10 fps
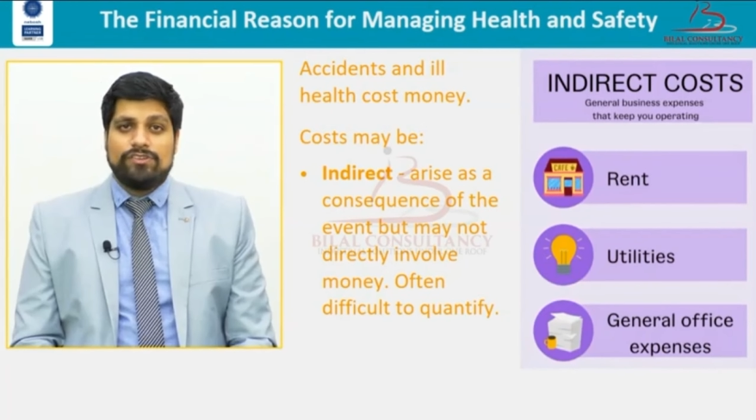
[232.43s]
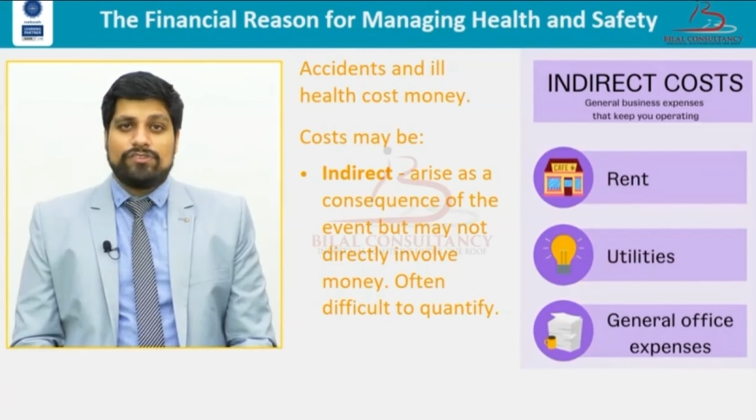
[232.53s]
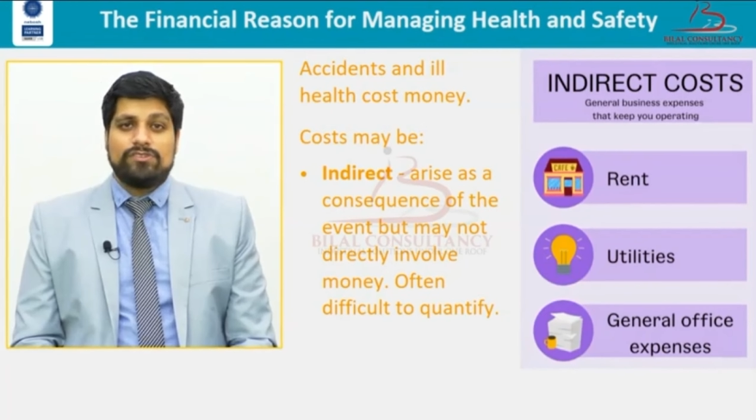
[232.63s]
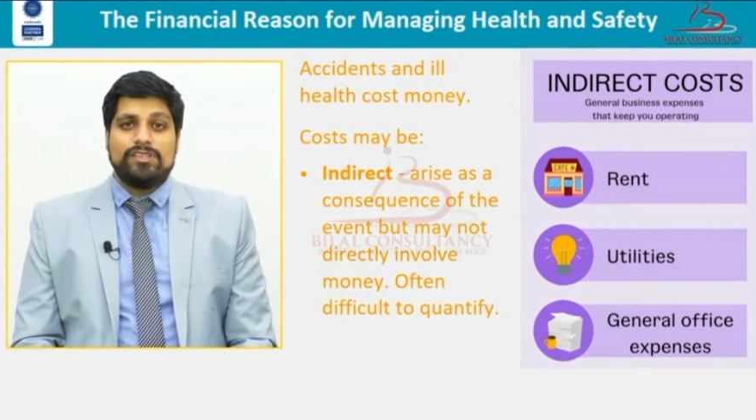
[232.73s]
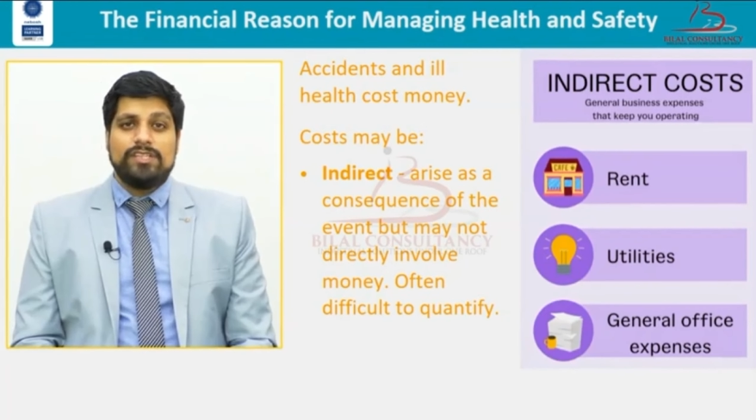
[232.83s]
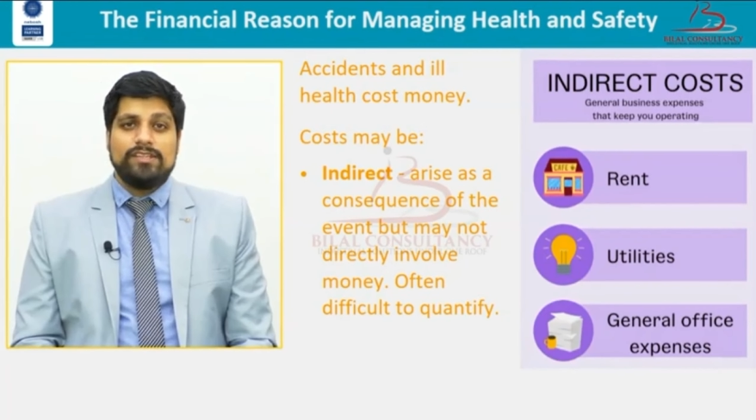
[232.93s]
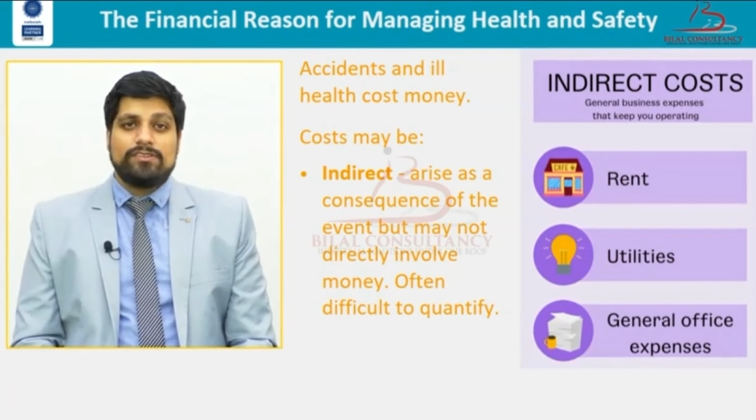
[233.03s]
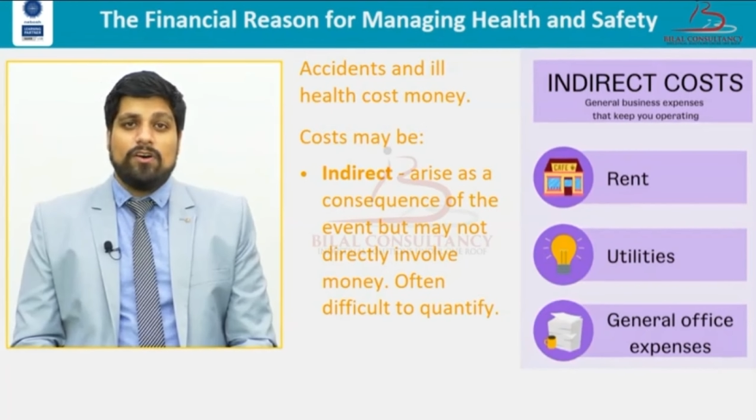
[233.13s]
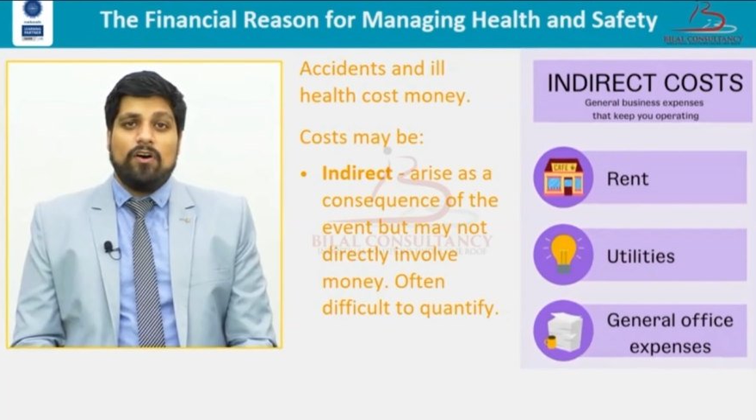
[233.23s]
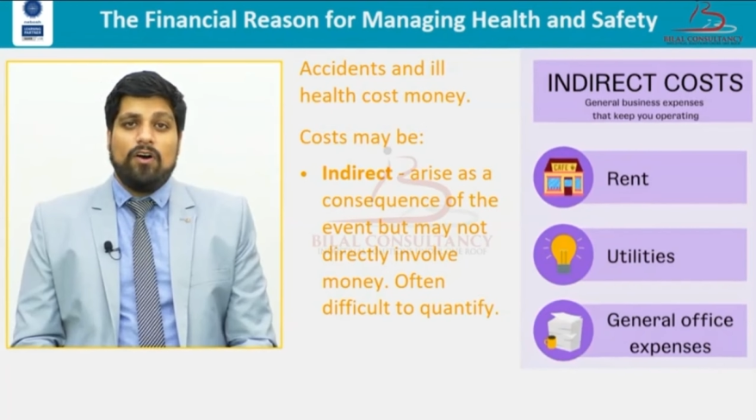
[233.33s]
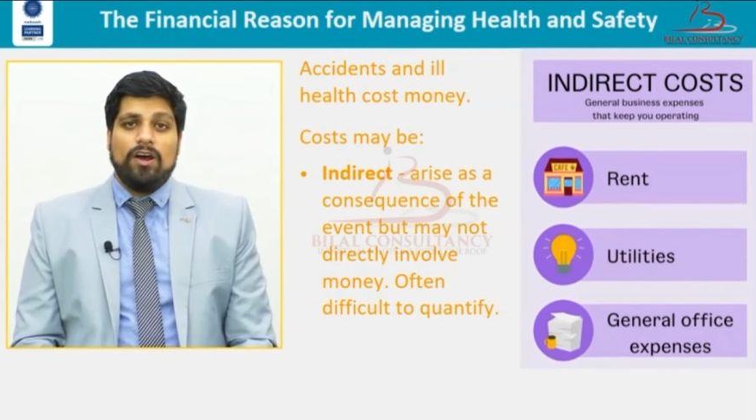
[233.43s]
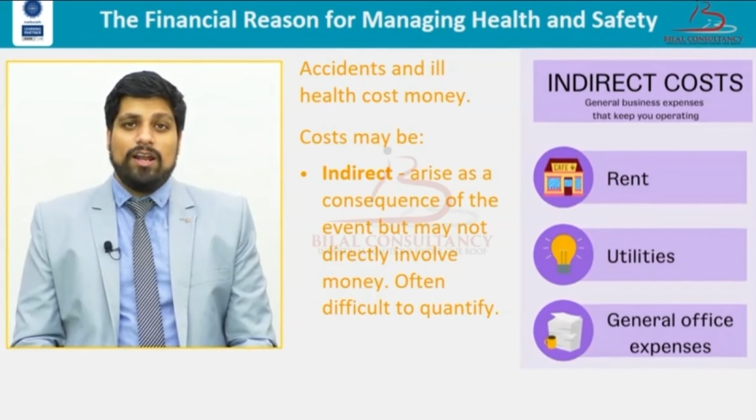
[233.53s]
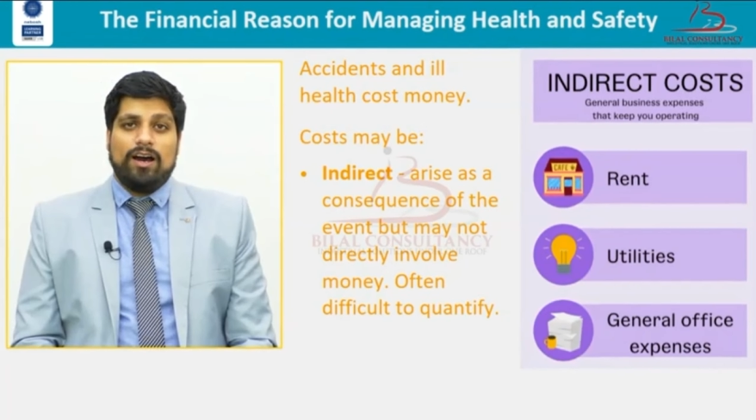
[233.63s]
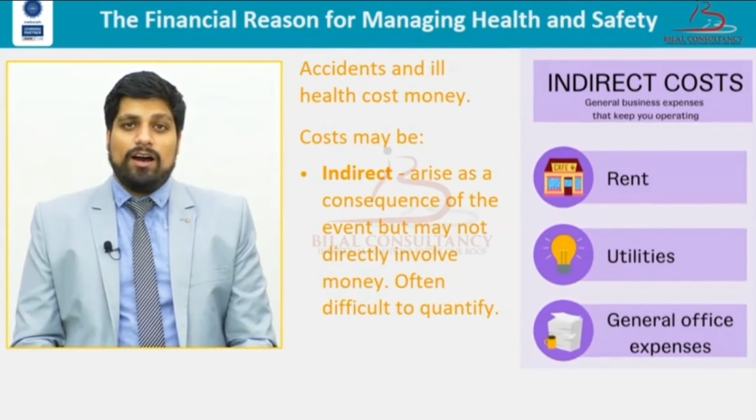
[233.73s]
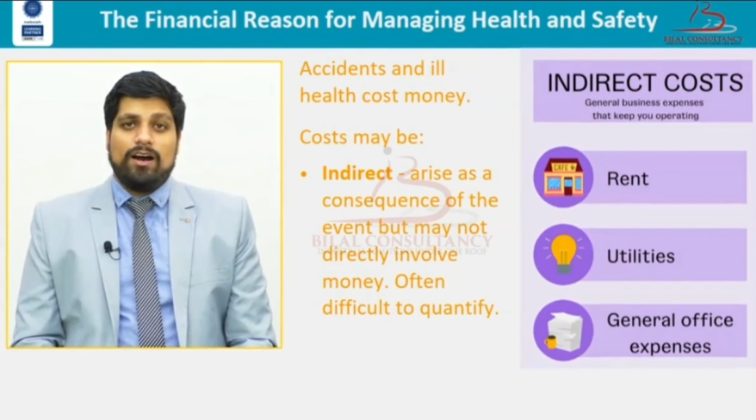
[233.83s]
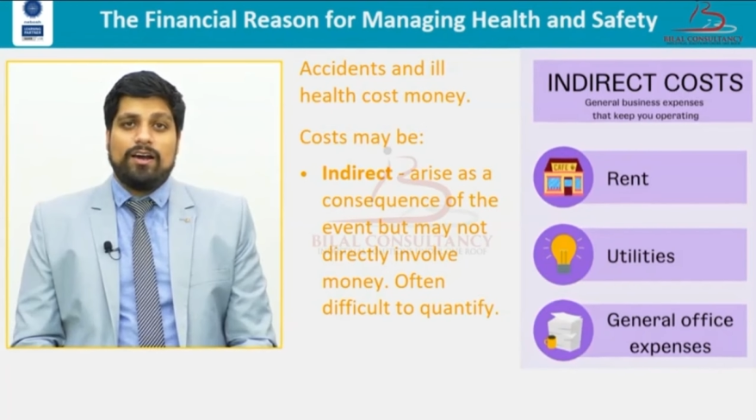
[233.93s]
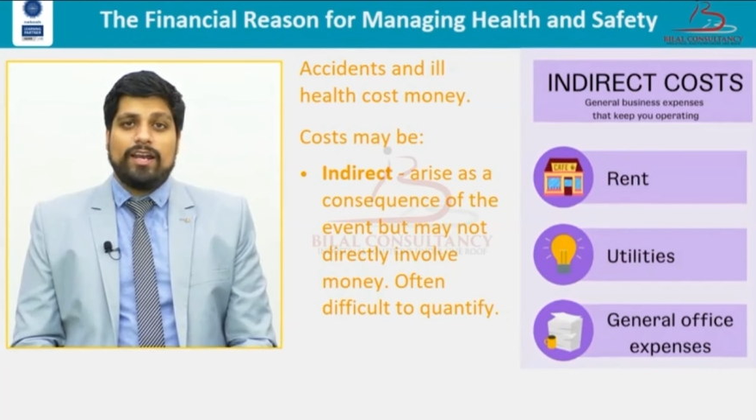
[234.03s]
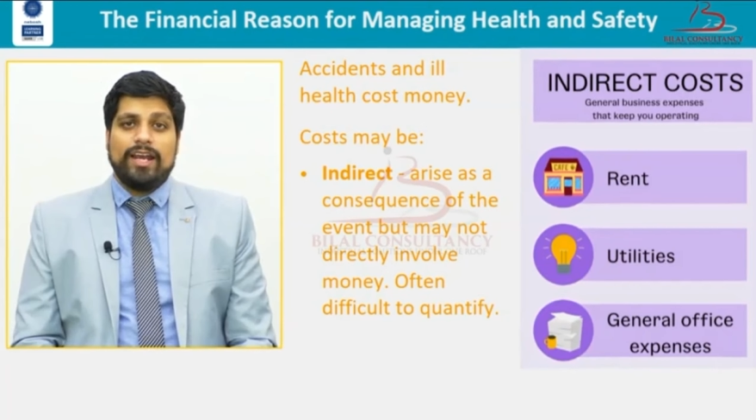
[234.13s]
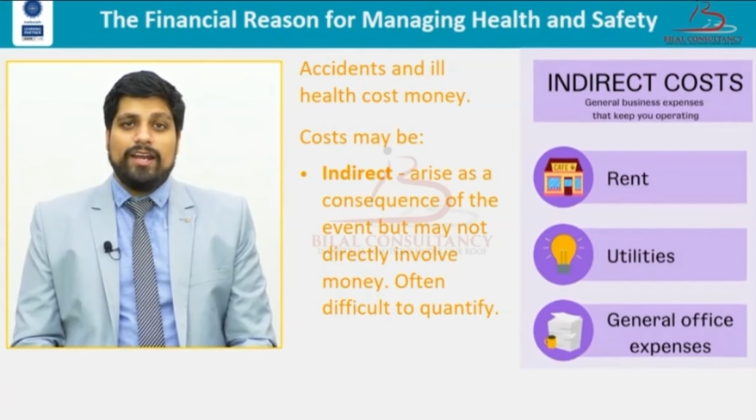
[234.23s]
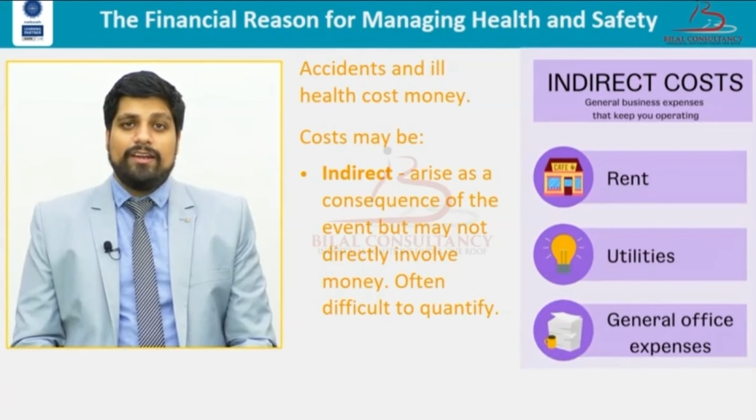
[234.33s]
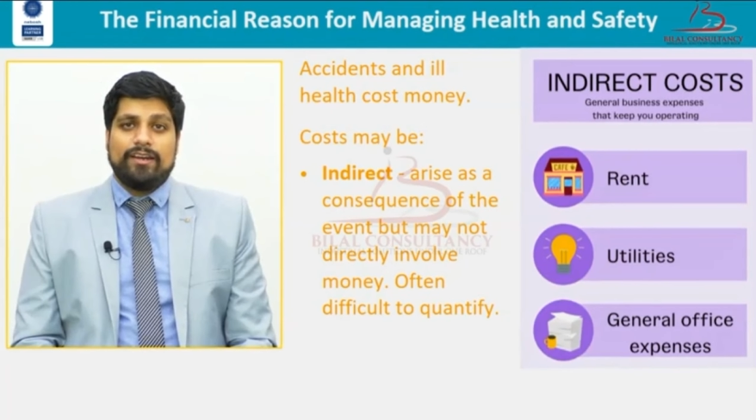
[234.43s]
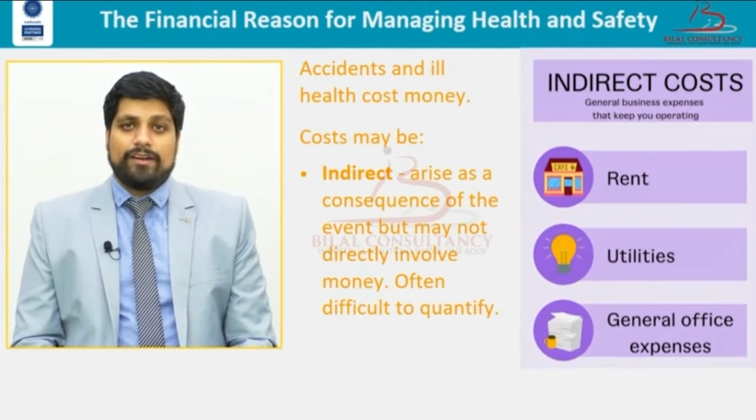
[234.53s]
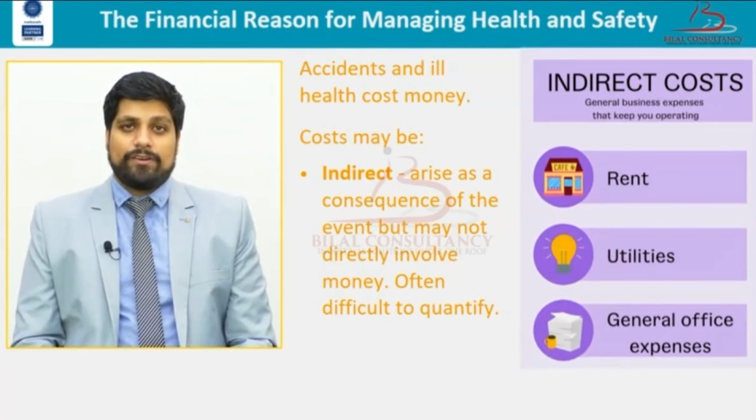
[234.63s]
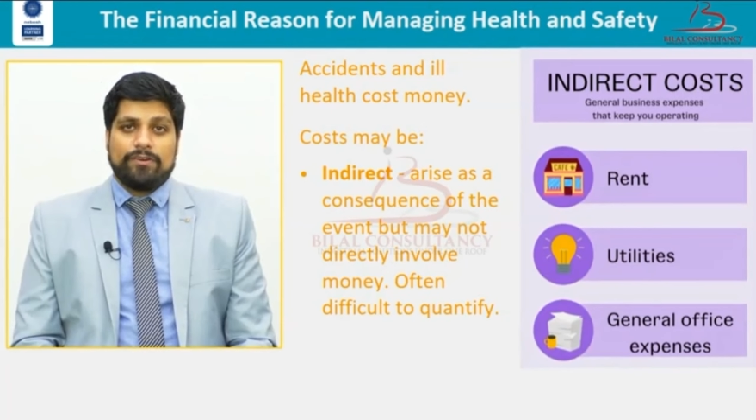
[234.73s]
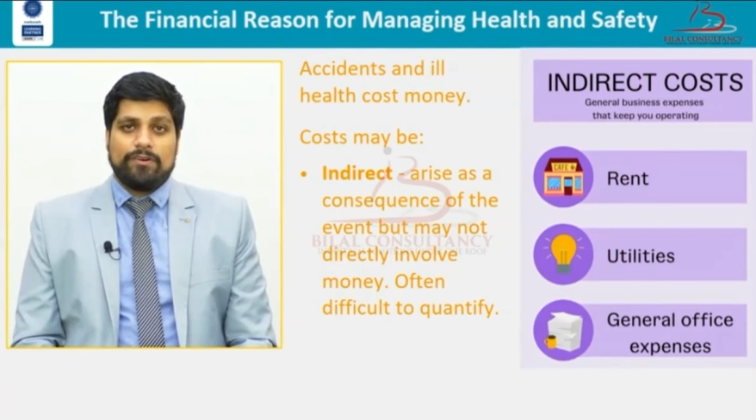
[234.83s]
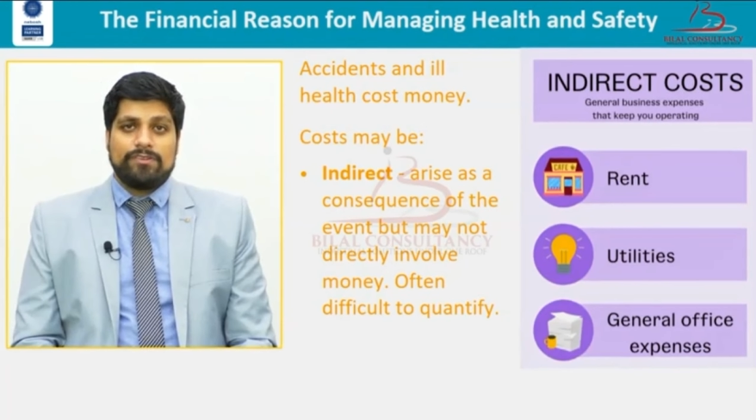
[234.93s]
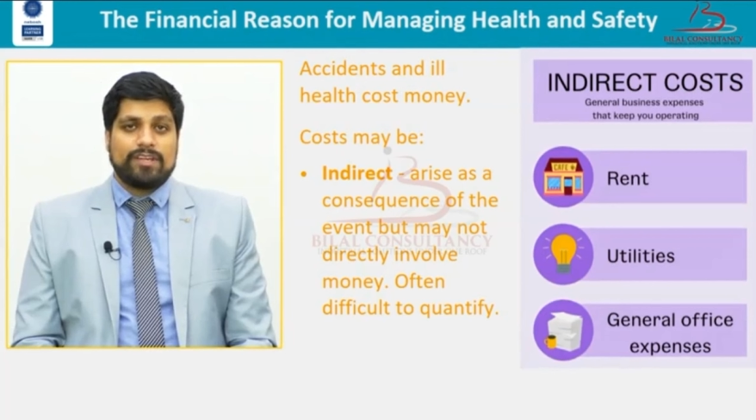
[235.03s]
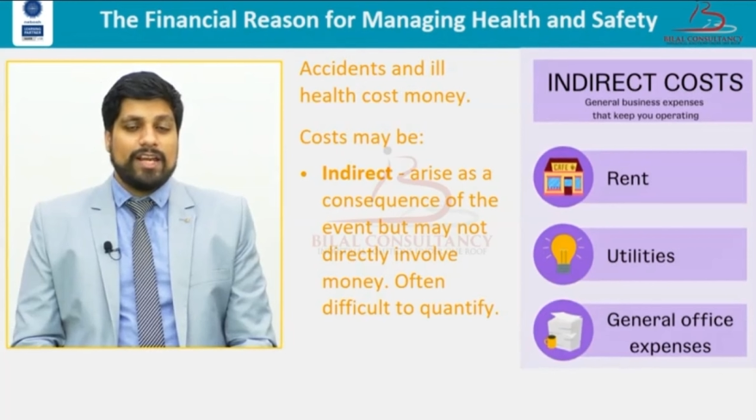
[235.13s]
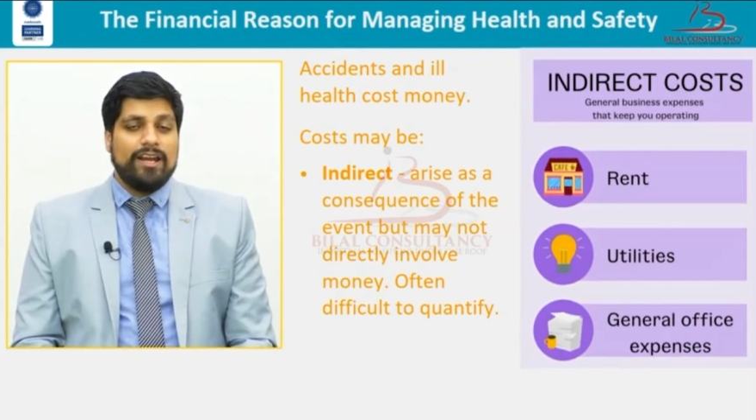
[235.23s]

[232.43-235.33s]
So these all are indirect costs.